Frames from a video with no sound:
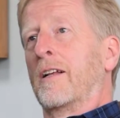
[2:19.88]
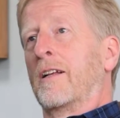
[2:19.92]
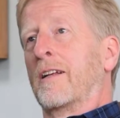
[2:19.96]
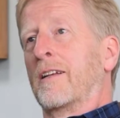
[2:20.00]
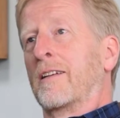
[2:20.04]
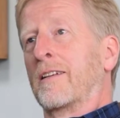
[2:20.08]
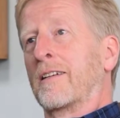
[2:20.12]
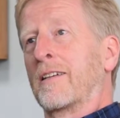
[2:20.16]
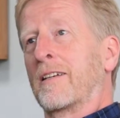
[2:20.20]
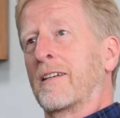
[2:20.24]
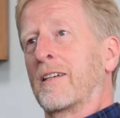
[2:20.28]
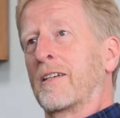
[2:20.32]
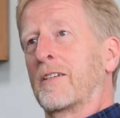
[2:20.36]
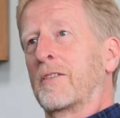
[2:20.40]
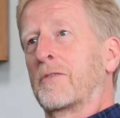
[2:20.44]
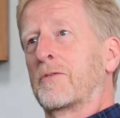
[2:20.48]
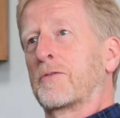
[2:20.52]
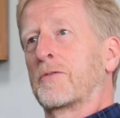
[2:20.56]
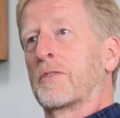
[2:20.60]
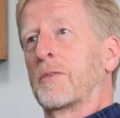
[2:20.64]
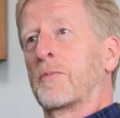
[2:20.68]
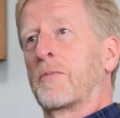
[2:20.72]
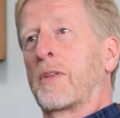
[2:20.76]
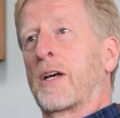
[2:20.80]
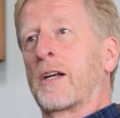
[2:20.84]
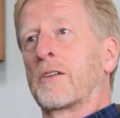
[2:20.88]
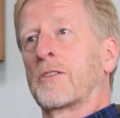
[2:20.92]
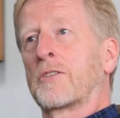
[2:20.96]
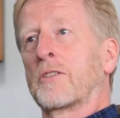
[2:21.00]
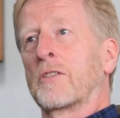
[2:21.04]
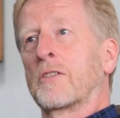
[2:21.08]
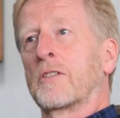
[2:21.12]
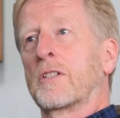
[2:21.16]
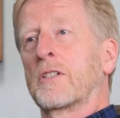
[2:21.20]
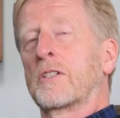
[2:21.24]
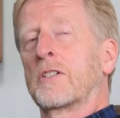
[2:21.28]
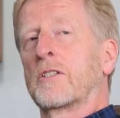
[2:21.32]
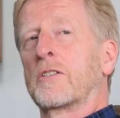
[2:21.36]
From that sort
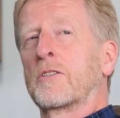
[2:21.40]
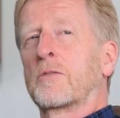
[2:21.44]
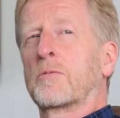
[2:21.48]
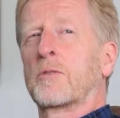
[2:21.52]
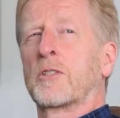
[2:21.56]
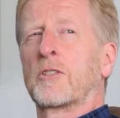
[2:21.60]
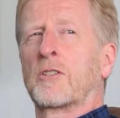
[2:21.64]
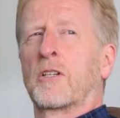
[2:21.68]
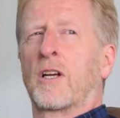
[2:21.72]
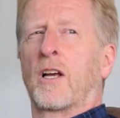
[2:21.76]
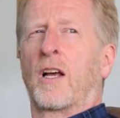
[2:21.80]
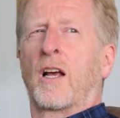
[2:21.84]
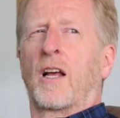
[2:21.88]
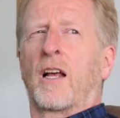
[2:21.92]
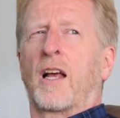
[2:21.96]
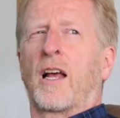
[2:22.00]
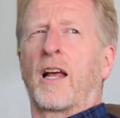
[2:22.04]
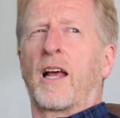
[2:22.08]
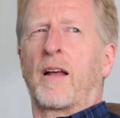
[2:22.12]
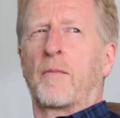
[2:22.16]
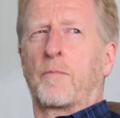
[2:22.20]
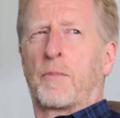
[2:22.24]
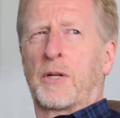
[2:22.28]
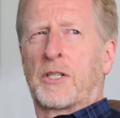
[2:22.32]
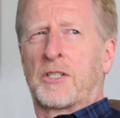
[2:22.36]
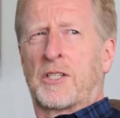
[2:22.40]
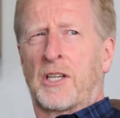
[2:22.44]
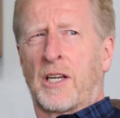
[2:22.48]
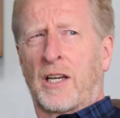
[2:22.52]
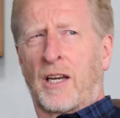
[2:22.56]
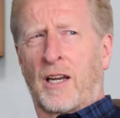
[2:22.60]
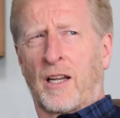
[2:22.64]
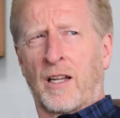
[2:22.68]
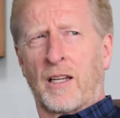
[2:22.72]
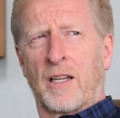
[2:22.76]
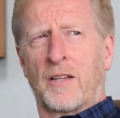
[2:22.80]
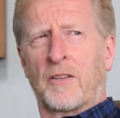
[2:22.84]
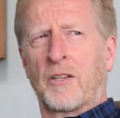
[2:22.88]
of distance, which
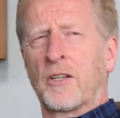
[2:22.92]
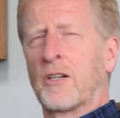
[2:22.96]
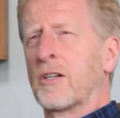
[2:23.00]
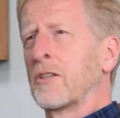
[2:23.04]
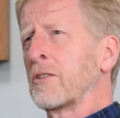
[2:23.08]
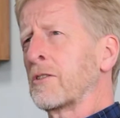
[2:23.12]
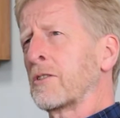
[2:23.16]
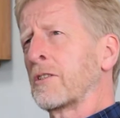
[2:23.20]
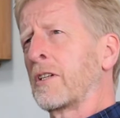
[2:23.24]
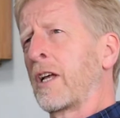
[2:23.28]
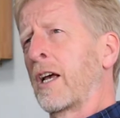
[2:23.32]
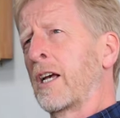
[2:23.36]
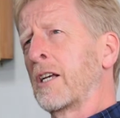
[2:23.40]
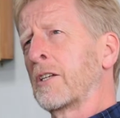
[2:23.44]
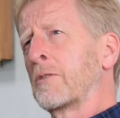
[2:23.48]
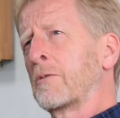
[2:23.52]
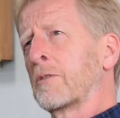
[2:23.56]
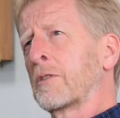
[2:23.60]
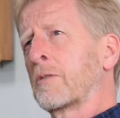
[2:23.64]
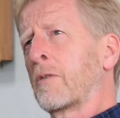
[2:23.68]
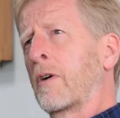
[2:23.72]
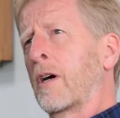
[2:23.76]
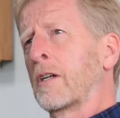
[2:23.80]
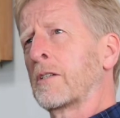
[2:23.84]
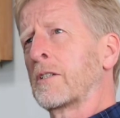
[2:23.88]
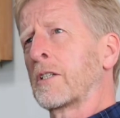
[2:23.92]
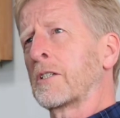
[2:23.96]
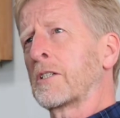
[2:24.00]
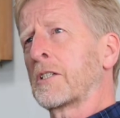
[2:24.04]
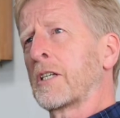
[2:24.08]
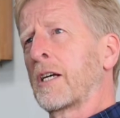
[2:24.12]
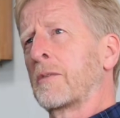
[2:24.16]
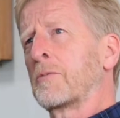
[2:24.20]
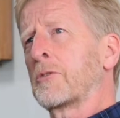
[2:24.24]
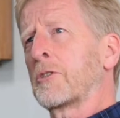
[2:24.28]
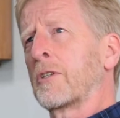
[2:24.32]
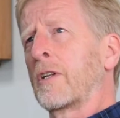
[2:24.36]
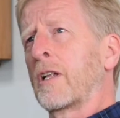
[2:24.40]
particularly in those days was quite
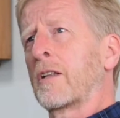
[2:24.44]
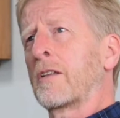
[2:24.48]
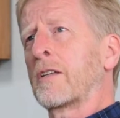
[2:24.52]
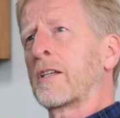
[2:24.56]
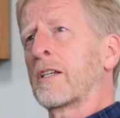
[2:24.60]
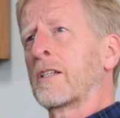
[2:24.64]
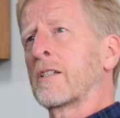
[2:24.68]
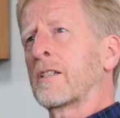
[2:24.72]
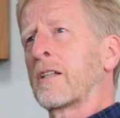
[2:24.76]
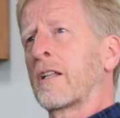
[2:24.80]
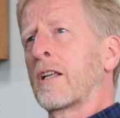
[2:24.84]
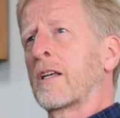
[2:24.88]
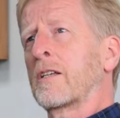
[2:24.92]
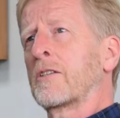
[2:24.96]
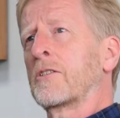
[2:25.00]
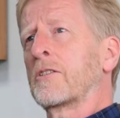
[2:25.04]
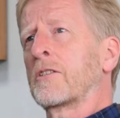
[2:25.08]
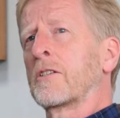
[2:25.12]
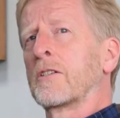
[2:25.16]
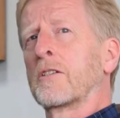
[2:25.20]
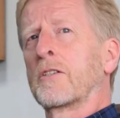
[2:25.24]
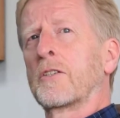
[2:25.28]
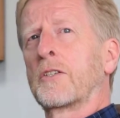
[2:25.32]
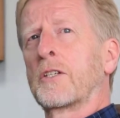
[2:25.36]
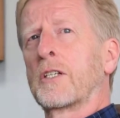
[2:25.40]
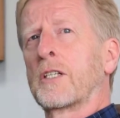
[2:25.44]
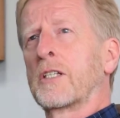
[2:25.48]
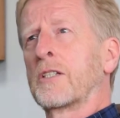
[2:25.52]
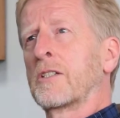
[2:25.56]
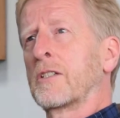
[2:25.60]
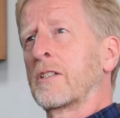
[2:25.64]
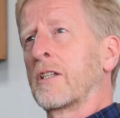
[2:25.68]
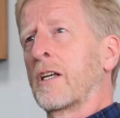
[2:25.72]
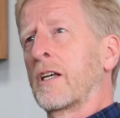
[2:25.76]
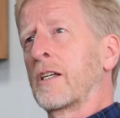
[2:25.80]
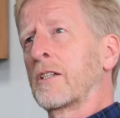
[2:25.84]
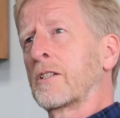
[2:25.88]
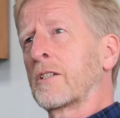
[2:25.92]
exceptional. I think it's less so these
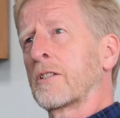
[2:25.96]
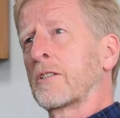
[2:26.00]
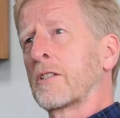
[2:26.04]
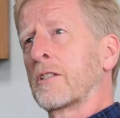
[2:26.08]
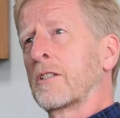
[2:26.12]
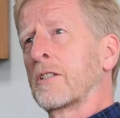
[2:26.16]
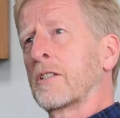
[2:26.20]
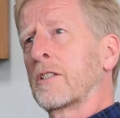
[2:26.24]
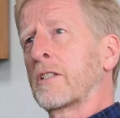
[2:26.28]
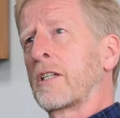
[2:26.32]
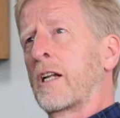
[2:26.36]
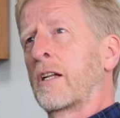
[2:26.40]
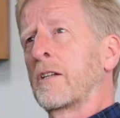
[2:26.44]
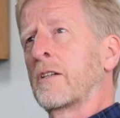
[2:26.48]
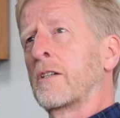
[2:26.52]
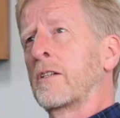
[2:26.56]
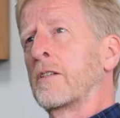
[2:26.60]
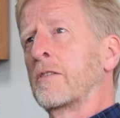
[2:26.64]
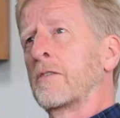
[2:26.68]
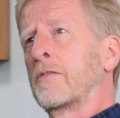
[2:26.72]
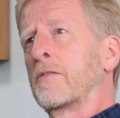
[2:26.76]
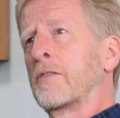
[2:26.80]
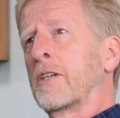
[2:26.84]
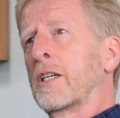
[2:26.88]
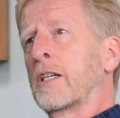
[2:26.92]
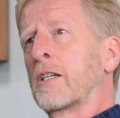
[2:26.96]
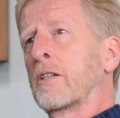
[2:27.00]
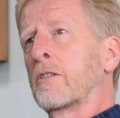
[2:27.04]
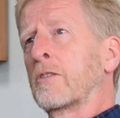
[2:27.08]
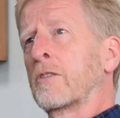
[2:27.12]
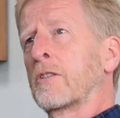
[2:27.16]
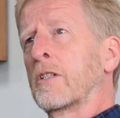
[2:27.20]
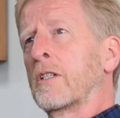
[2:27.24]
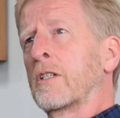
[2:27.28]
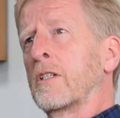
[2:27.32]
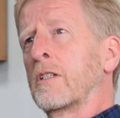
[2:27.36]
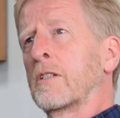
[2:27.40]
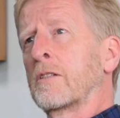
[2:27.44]
days because the standard of
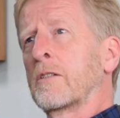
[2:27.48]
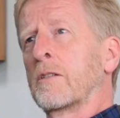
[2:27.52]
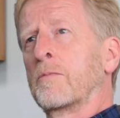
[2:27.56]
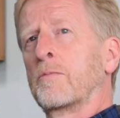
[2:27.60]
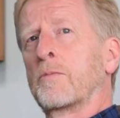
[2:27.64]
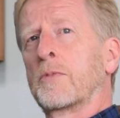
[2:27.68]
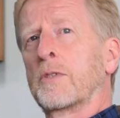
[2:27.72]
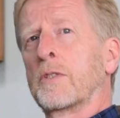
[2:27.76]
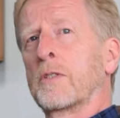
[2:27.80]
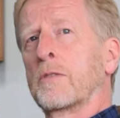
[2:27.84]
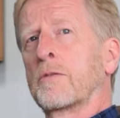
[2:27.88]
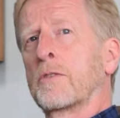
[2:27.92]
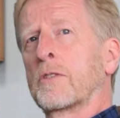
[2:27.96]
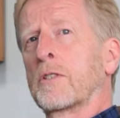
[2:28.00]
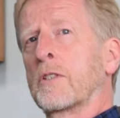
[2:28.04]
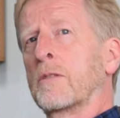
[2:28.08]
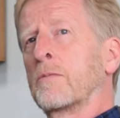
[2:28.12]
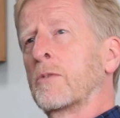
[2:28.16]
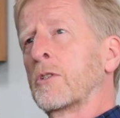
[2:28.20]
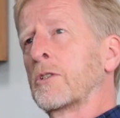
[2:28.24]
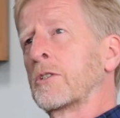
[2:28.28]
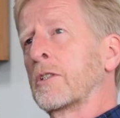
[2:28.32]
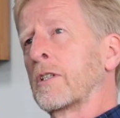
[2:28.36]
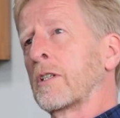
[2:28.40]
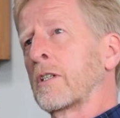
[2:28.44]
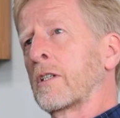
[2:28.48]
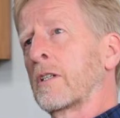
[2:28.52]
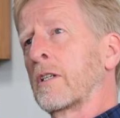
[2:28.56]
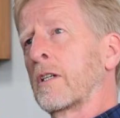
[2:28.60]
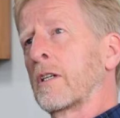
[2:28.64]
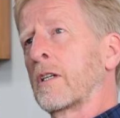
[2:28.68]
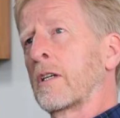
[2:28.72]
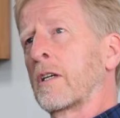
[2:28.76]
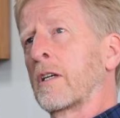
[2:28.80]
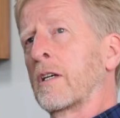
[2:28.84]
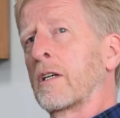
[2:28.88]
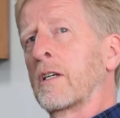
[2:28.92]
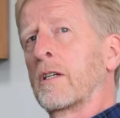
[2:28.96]
fielding has improved so much in
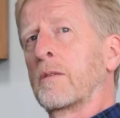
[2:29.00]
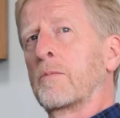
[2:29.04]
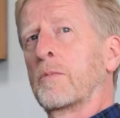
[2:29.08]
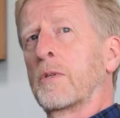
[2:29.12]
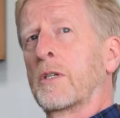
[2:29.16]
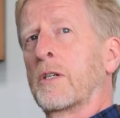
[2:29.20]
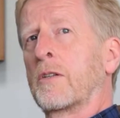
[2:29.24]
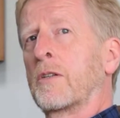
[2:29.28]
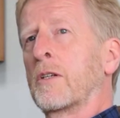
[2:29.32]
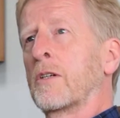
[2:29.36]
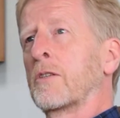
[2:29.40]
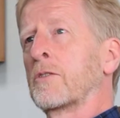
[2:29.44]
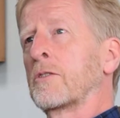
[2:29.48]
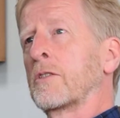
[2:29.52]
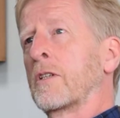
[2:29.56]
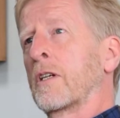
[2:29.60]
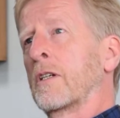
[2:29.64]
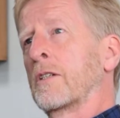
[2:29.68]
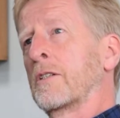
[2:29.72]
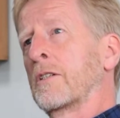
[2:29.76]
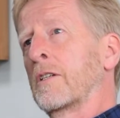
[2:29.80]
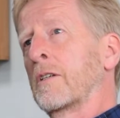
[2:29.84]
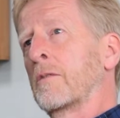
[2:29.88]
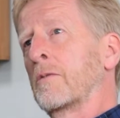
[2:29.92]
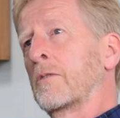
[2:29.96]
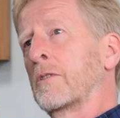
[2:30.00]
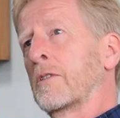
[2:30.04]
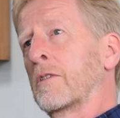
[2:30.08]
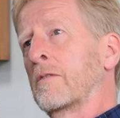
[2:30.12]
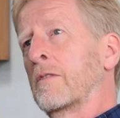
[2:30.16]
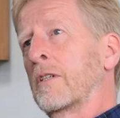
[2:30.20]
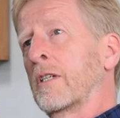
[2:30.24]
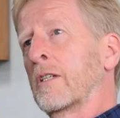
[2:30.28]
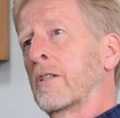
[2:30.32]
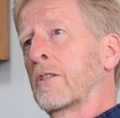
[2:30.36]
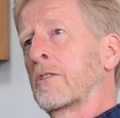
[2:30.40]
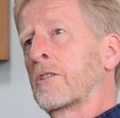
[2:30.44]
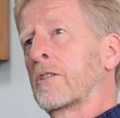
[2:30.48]
cricket, but in those days he was a
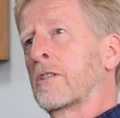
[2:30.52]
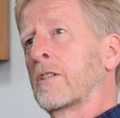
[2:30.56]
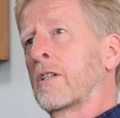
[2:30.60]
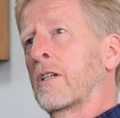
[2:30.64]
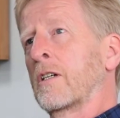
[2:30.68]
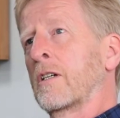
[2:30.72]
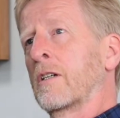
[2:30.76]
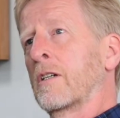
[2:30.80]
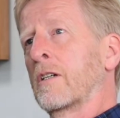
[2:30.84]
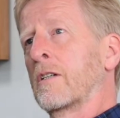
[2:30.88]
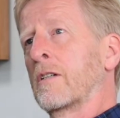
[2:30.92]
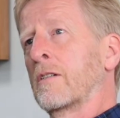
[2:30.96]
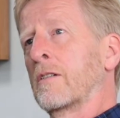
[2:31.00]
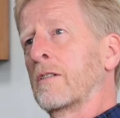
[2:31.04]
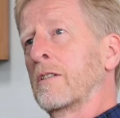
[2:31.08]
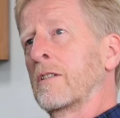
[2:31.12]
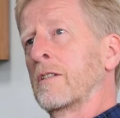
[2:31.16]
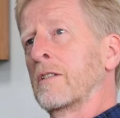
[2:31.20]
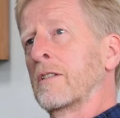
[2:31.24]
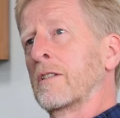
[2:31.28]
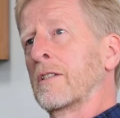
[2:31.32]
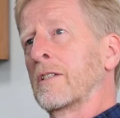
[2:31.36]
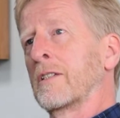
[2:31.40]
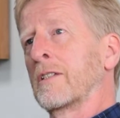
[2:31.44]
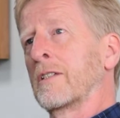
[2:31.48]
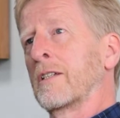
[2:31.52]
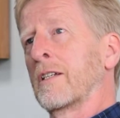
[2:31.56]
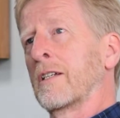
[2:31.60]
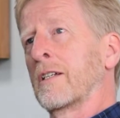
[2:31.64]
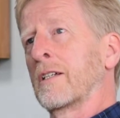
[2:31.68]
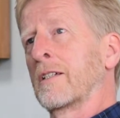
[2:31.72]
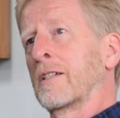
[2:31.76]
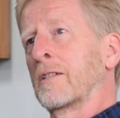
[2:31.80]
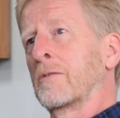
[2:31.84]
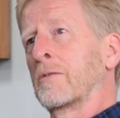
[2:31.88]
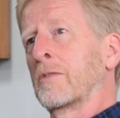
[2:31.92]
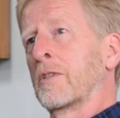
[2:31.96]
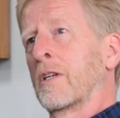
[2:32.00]
real star at
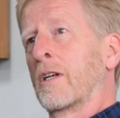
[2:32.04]
that.